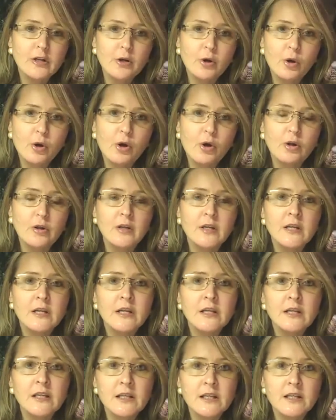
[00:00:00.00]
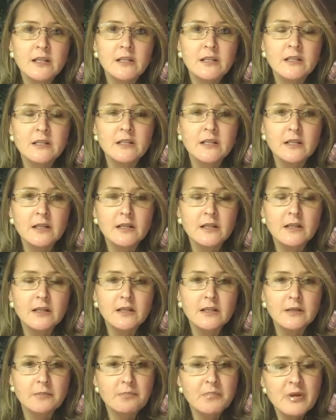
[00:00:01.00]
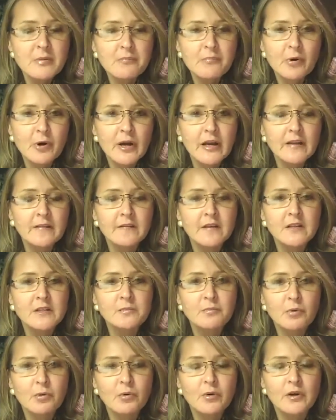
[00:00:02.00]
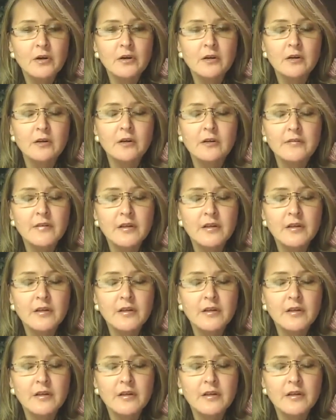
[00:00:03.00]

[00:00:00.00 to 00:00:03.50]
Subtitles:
A caul is a membrane that's born